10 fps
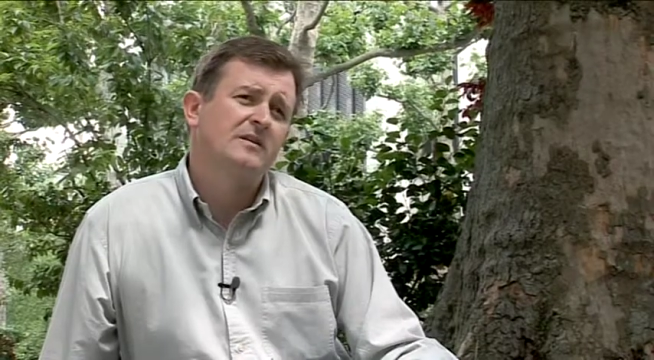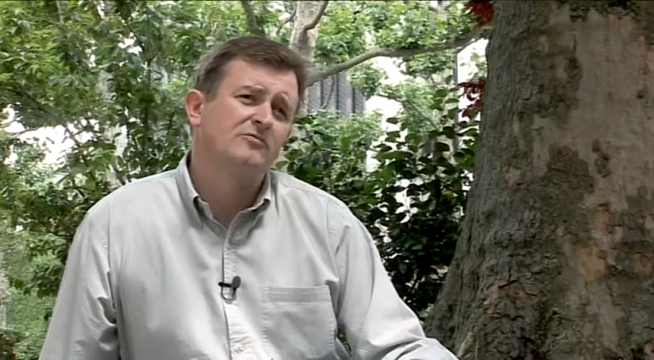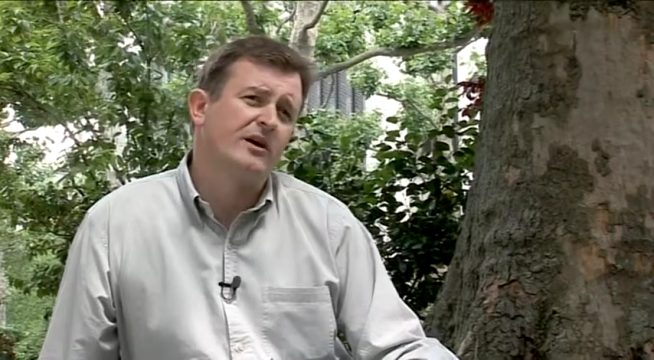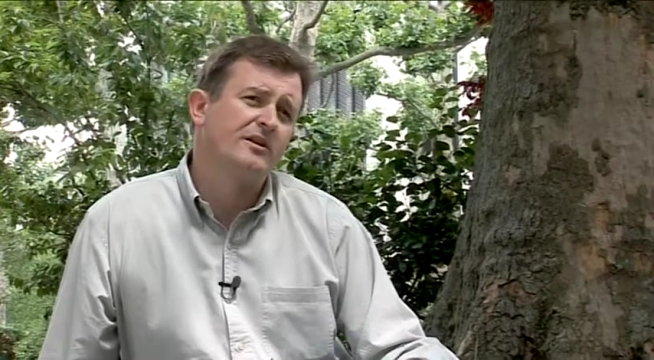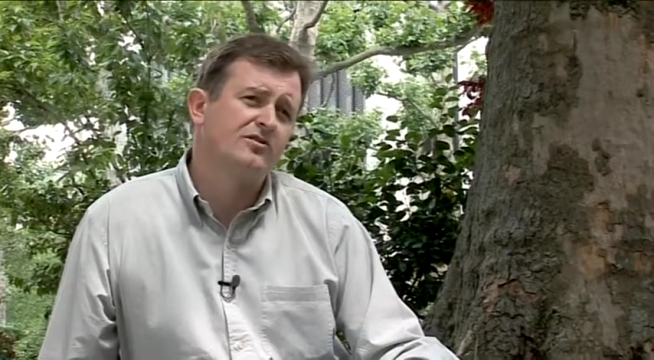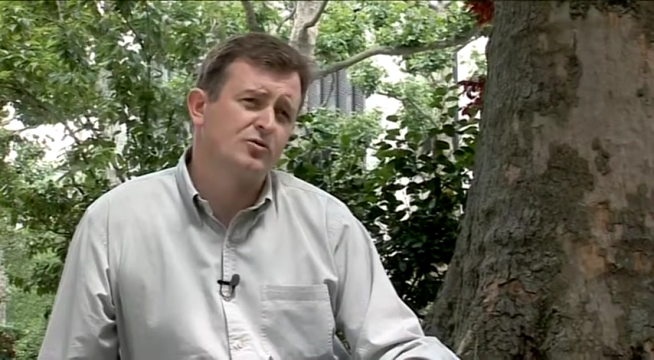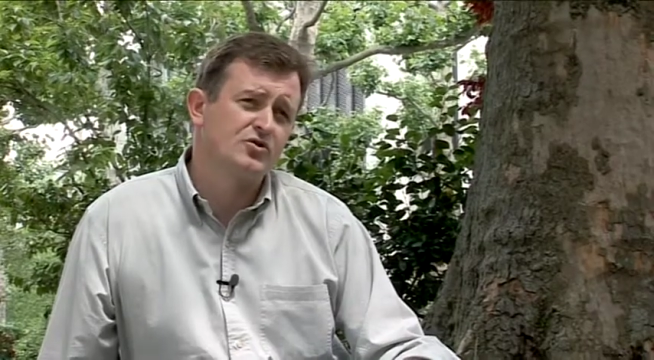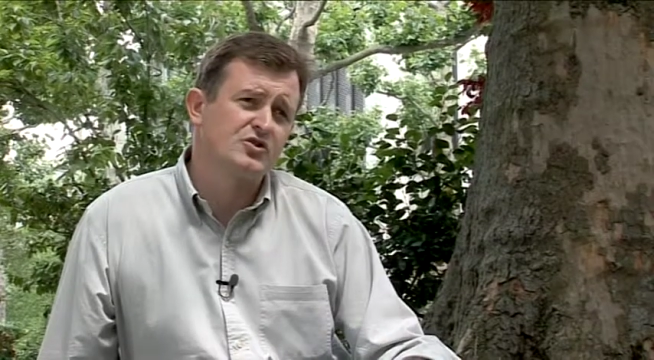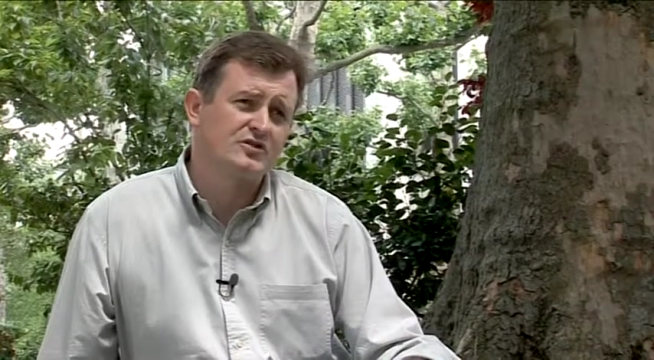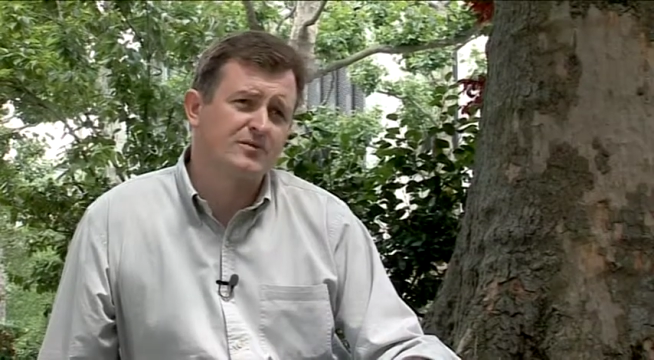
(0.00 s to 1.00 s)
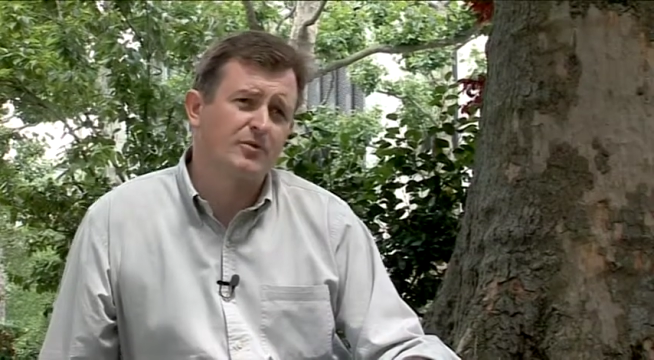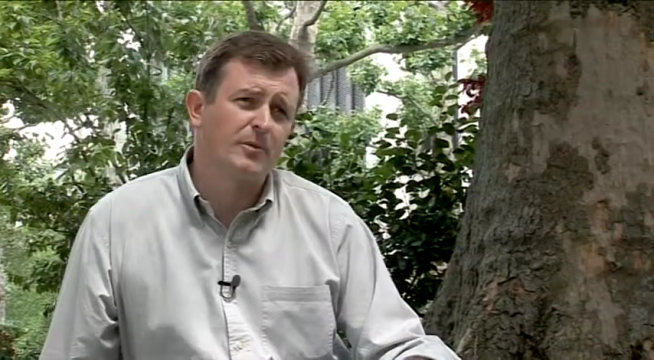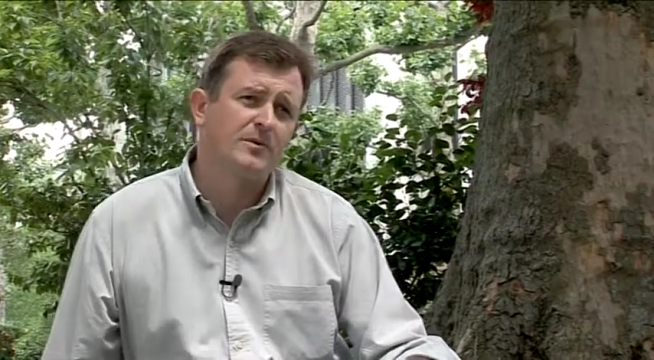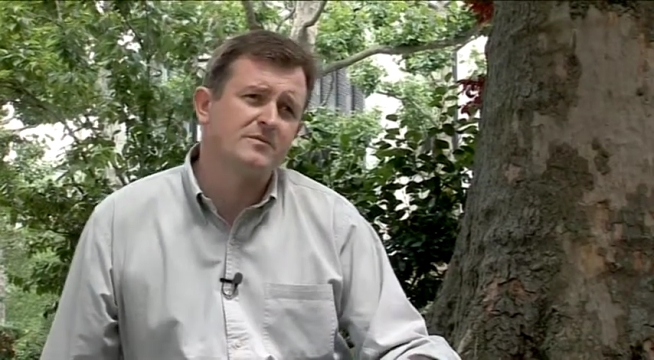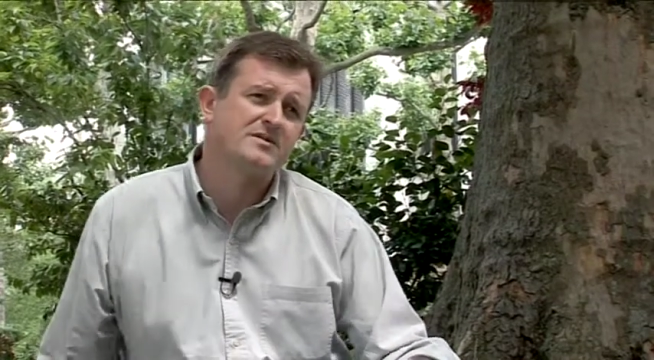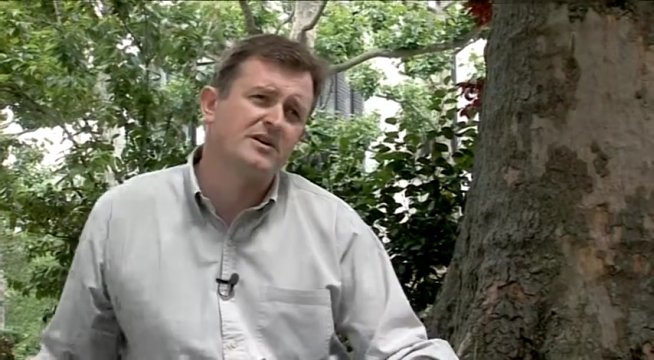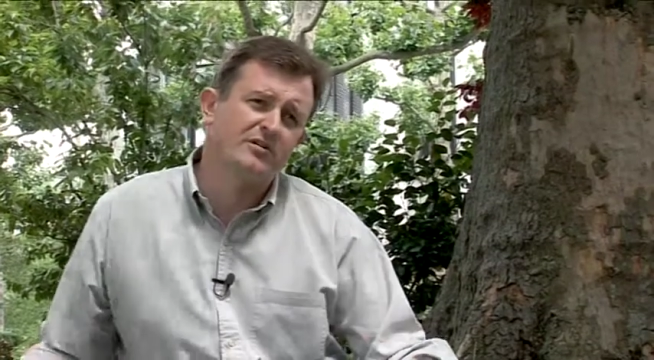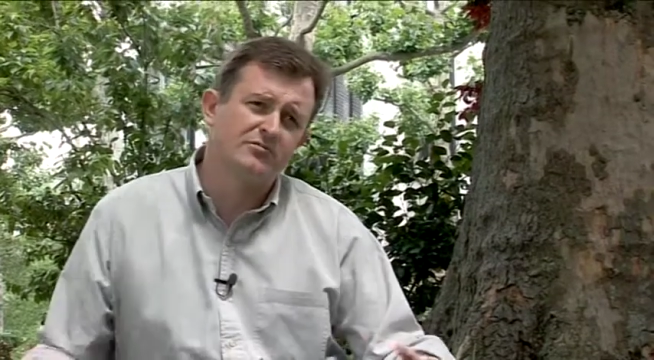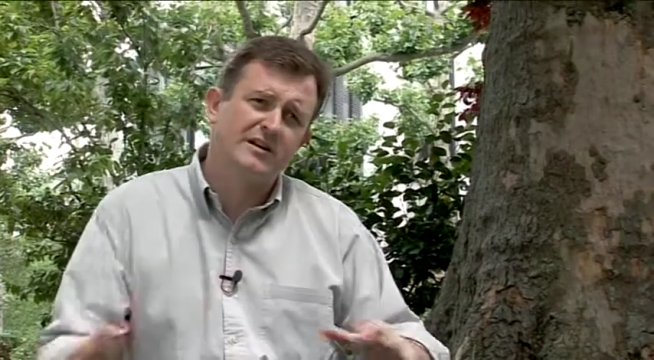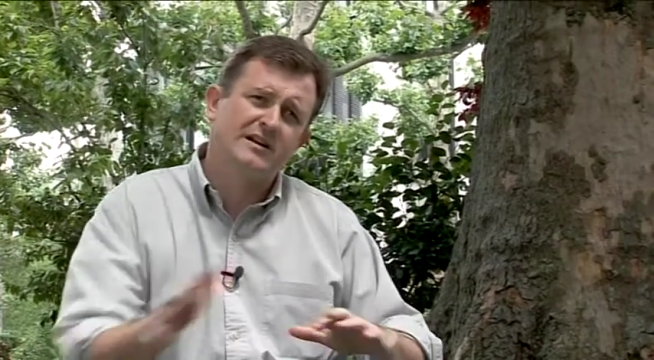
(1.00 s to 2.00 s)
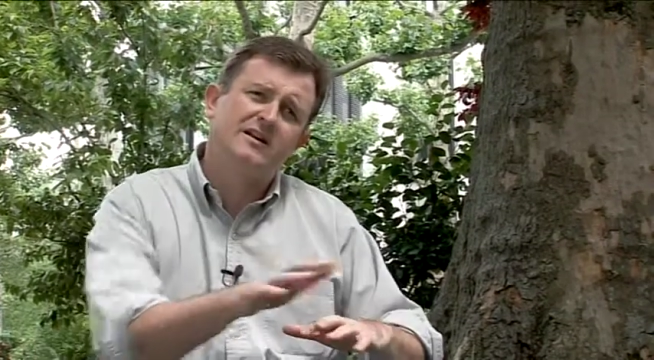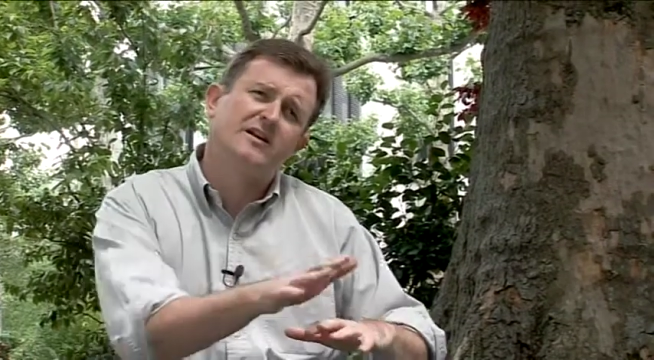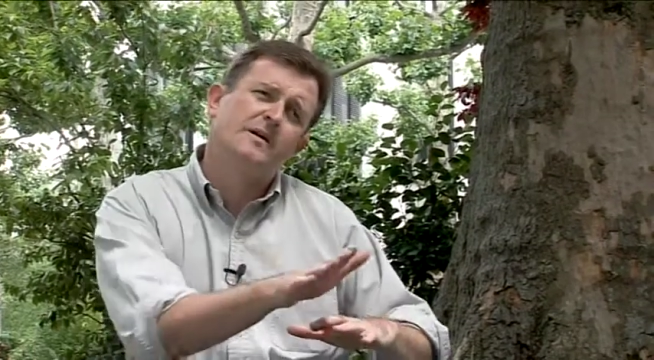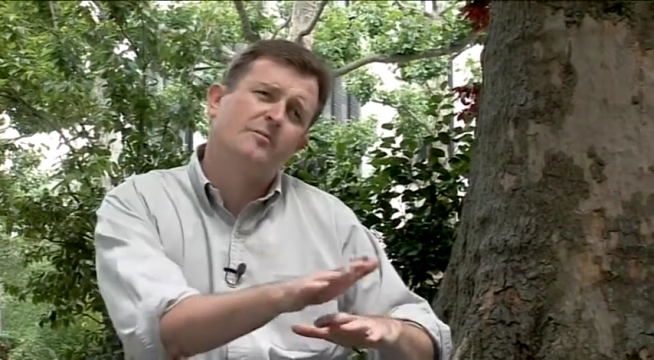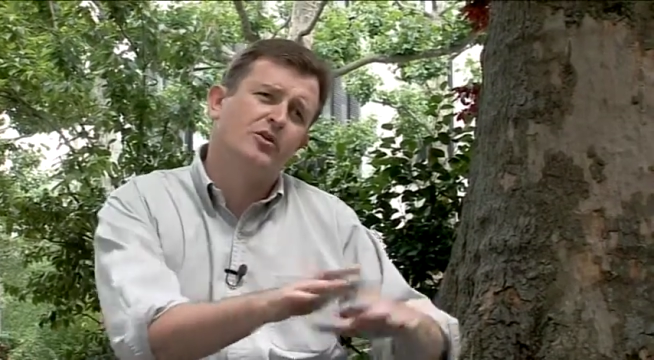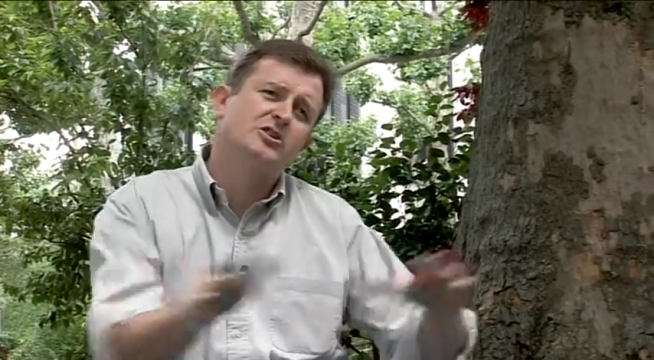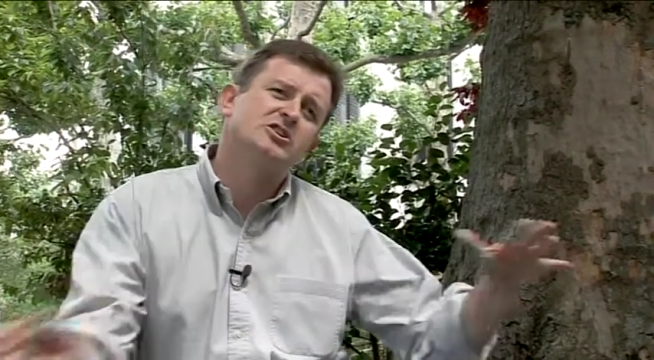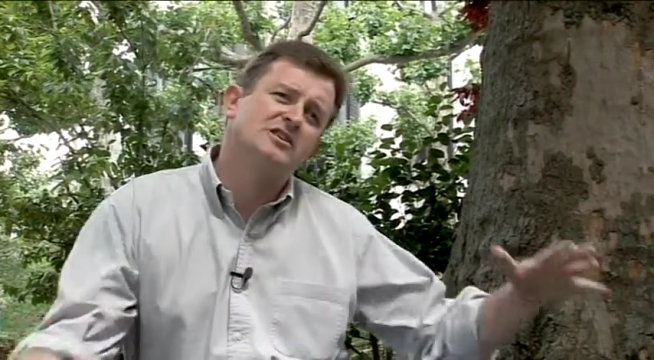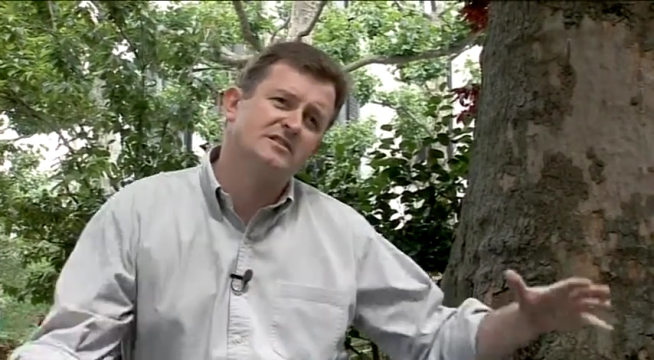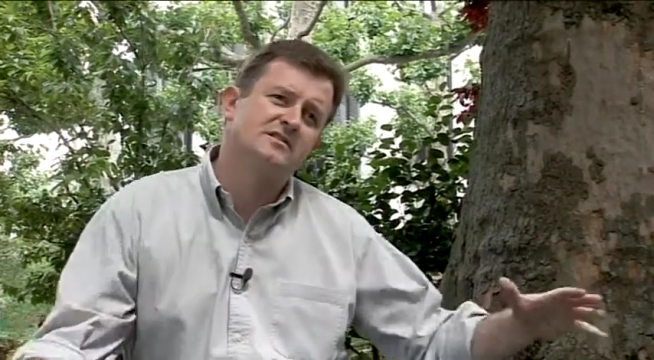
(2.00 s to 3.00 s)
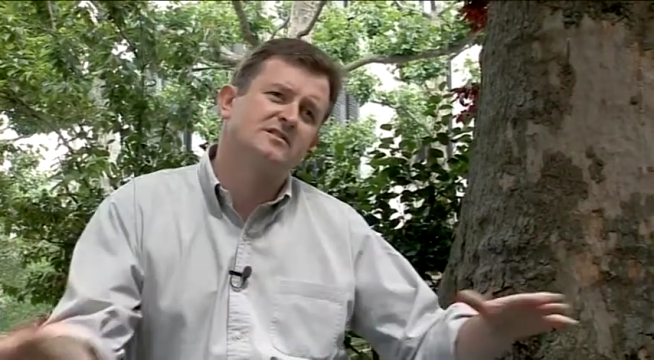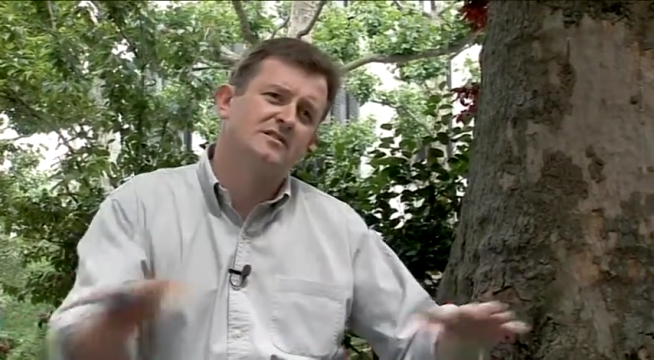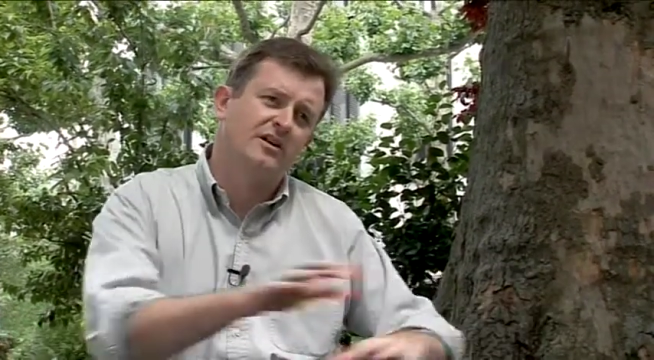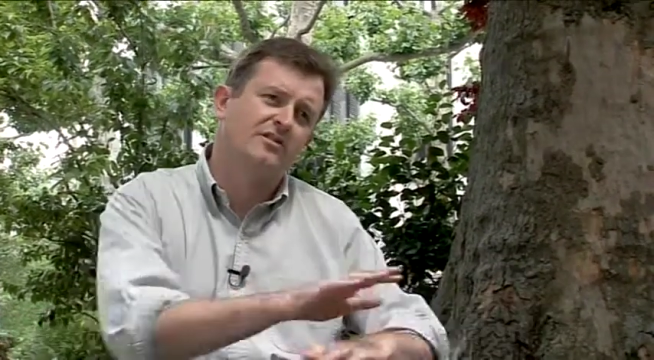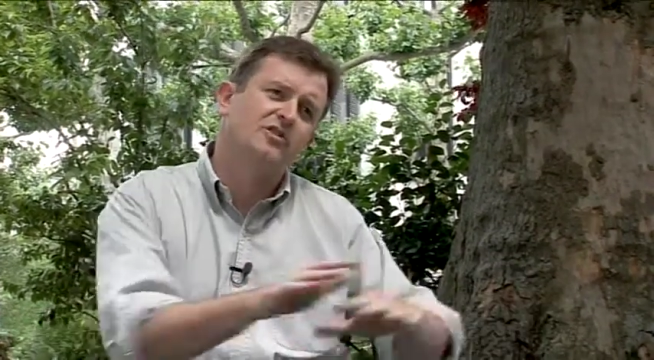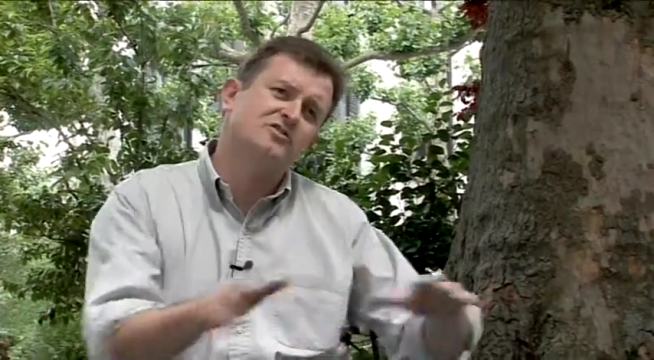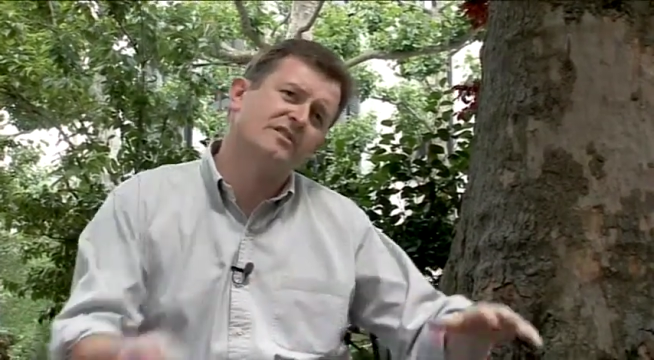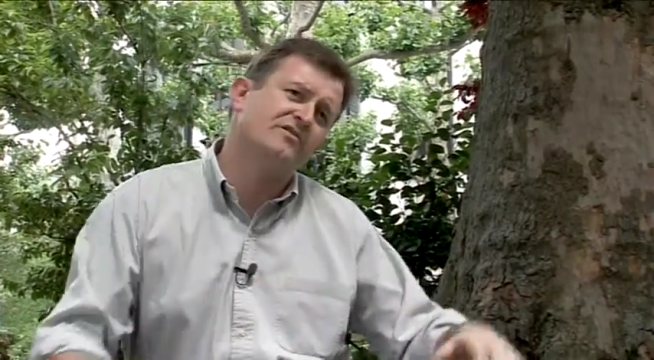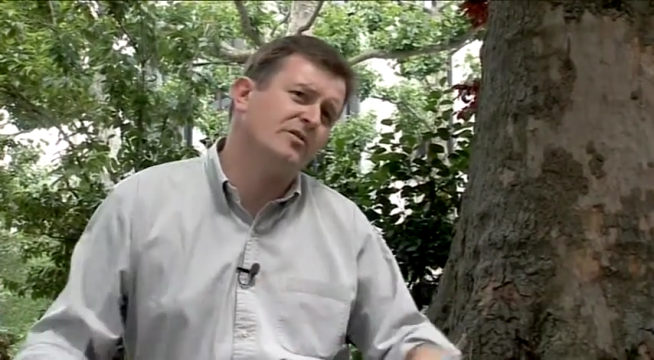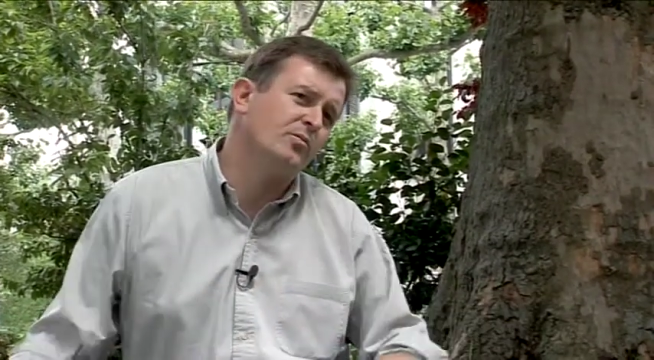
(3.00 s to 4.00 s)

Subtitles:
run into all sorts of problems. So it really bridges, you know, those different